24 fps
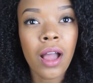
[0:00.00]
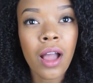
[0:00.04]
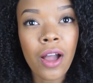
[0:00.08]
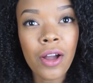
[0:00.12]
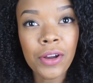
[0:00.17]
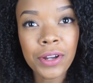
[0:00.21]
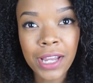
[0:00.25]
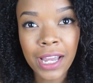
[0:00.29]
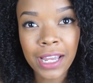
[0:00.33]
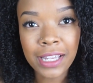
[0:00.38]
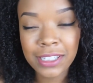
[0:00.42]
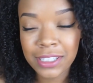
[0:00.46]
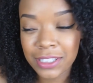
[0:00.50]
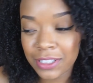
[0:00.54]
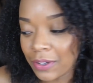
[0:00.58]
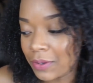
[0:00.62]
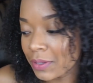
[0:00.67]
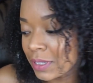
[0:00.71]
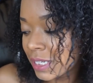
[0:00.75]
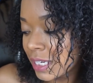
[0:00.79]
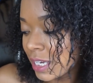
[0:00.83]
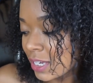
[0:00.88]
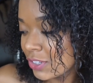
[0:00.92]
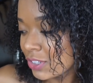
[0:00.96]
Okay,
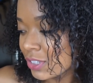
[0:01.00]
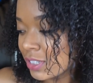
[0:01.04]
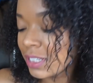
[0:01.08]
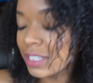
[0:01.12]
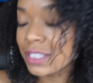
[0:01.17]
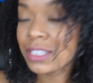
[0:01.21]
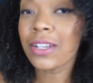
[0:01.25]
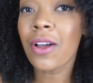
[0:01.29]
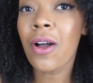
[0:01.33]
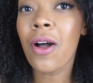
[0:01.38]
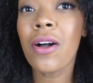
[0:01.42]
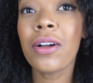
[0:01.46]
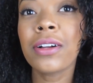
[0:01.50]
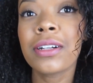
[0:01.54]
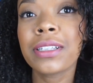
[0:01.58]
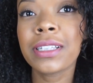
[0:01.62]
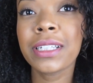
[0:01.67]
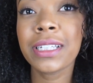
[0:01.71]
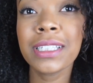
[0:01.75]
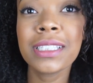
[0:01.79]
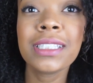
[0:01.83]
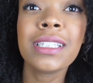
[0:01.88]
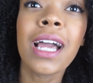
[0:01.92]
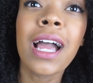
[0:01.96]
so the kitchen is all
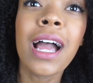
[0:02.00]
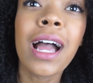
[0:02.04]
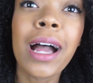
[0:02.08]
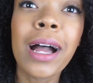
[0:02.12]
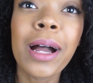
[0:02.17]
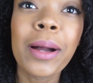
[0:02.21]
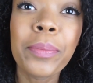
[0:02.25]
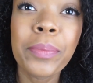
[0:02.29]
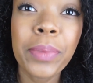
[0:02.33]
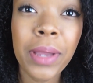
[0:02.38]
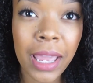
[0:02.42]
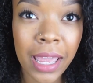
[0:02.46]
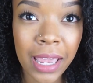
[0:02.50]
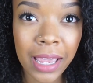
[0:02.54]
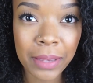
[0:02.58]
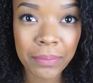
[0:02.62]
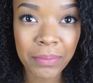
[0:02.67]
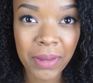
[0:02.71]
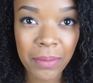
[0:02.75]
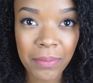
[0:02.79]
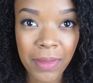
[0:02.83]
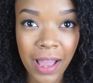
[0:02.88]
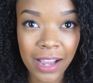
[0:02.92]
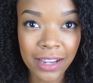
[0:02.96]
cleaned up
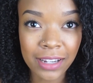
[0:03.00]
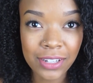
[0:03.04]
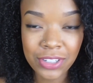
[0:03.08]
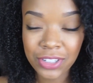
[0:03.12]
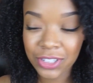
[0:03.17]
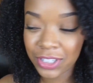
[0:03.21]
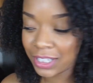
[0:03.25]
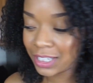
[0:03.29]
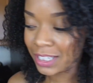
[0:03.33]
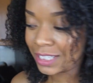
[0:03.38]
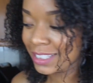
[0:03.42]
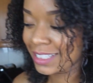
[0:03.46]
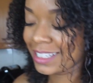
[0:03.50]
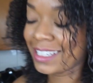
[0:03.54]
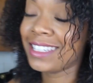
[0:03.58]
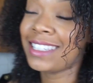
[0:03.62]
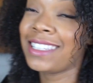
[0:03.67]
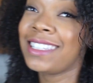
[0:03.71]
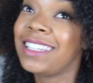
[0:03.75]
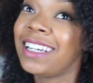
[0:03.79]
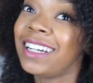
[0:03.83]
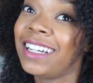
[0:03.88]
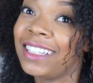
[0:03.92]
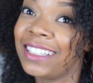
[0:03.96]
and my mac and cheese
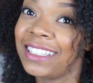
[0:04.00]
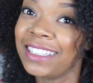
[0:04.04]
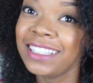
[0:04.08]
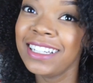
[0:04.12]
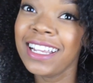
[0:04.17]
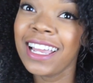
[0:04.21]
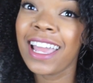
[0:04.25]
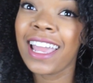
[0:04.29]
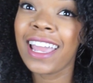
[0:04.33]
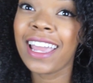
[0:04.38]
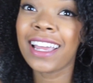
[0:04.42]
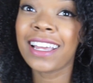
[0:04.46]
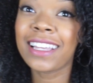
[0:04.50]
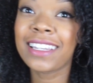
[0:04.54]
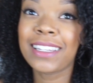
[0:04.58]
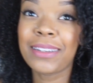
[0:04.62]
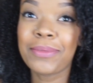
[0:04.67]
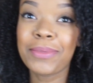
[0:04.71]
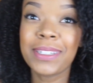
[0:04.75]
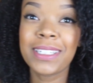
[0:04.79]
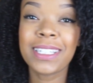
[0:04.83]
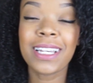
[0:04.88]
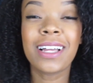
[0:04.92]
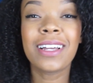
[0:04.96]
is done. And
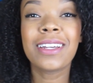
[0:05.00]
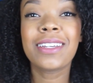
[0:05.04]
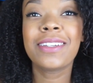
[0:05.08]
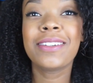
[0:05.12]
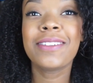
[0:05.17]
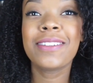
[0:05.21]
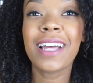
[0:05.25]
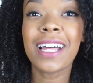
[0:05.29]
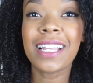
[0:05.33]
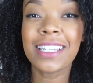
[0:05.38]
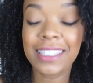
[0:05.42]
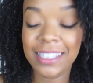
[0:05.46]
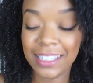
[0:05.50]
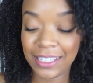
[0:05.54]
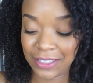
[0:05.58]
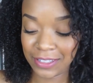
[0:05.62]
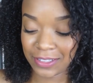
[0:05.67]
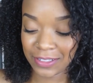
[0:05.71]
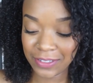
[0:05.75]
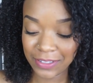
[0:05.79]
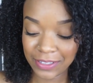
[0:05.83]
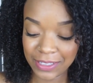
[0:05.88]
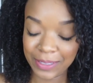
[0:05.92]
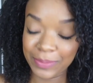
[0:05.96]
let me tell you, that
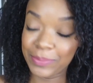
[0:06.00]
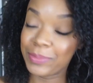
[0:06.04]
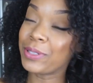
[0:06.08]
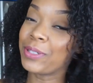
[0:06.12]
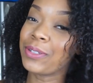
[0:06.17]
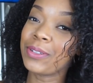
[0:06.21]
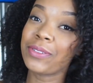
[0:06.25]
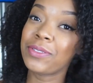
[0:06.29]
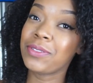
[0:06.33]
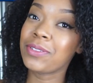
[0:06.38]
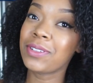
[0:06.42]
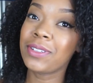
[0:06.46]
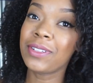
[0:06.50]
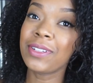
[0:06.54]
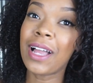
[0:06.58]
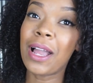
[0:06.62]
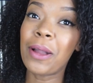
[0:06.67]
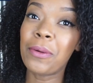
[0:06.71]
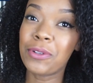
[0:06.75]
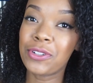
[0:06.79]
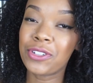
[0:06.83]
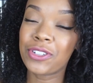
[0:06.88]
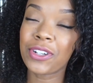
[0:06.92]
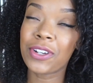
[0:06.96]
sizzle is beautiful.
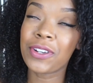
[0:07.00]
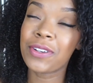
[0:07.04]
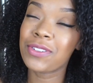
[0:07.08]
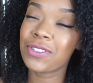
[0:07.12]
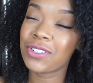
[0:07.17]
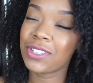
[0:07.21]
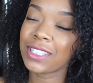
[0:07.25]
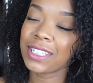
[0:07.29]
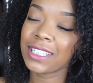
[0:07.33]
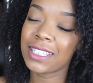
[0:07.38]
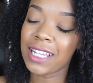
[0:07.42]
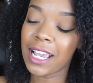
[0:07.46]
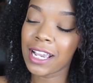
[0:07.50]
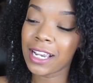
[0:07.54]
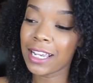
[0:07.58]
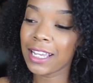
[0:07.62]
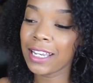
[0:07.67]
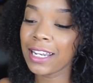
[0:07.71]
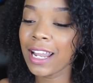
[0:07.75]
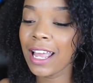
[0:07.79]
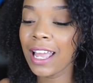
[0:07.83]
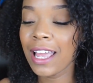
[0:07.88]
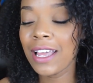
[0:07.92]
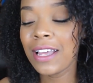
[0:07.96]
I will show you in just a
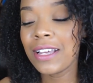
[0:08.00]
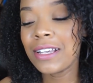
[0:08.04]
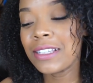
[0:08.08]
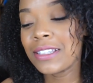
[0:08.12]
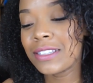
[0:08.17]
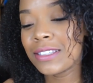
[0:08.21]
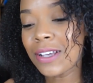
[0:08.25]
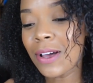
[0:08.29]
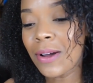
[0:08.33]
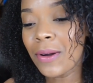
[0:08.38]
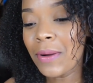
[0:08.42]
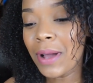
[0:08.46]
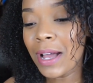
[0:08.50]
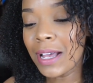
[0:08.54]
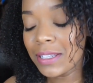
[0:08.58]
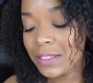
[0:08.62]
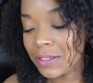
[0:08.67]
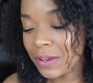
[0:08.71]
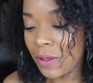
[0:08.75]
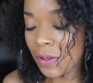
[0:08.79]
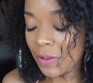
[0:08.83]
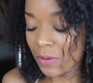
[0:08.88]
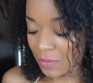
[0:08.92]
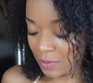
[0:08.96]
second. So
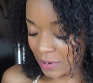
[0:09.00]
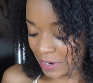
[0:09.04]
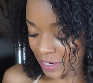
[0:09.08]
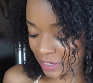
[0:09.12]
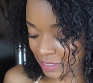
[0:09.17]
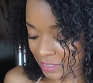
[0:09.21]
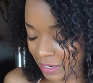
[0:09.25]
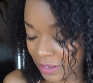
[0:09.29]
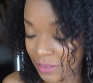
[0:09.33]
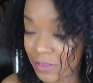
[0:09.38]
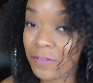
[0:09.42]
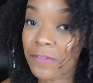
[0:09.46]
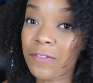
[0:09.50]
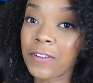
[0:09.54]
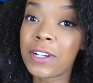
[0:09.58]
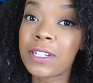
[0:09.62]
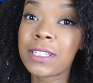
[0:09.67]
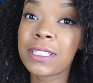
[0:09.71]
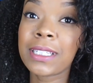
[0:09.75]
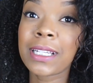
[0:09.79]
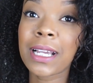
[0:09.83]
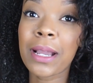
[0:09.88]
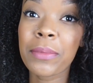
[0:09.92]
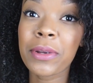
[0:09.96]
as always, the
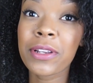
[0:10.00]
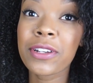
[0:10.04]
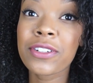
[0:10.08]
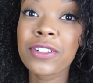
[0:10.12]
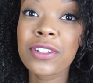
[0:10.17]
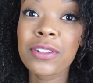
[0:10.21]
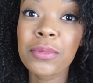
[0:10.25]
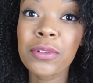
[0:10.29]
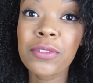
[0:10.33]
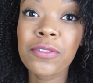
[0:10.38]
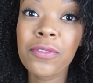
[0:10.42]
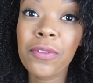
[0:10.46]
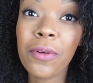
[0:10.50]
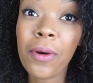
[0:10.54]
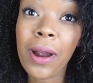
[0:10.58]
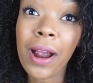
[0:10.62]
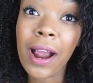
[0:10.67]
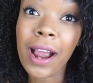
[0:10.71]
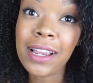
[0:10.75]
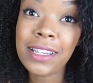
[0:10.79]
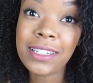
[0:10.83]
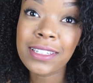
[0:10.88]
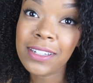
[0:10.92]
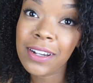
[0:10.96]
first thing I'm gonna do
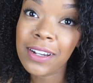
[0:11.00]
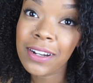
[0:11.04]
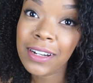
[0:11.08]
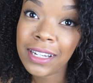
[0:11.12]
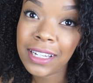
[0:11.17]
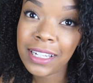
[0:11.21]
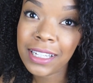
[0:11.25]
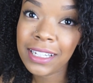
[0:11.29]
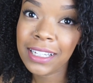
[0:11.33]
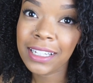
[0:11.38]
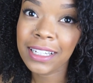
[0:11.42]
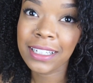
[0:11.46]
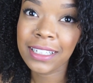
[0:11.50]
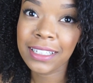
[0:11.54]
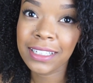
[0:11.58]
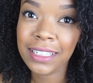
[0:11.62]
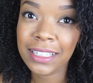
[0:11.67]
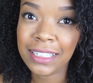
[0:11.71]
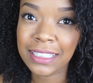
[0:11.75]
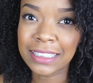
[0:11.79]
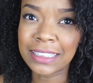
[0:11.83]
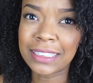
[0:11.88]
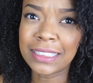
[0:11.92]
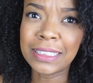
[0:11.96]
before I start eating,
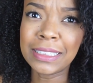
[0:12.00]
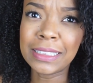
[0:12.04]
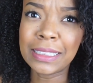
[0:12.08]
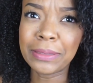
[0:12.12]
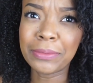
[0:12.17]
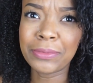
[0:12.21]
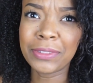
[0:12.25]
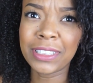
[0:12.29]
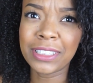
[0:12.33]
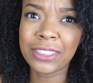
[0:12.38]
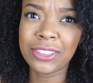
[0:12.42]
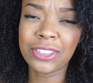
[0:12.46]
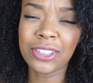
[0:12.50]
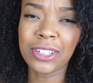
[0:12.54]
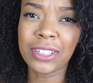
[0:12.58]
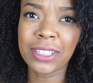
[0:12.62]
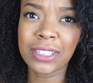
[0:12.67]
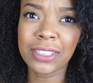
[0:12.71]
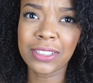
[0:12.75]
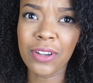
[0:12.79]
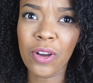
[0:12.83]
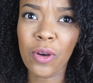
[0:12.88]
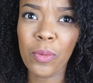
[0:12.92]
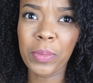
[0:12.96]
oh, I'm really
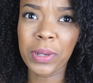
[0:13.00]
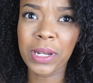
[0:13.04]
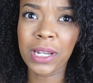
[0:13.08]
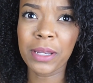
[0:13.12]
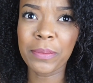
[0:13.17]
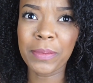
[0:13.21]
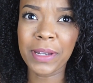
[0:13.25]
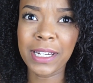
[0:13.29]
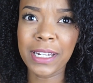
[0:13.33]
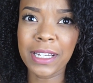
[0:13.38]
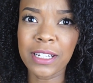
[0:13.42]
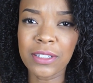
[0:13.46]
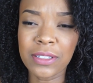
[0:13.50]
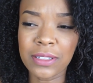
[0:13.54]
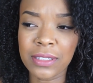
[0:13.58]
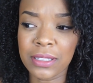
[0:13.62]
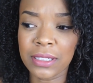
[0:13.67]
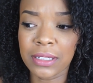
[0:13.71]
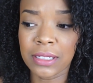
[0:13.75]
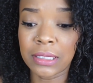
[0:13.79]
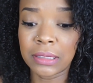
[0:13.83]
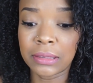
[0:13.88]
struggling to open it, my nails.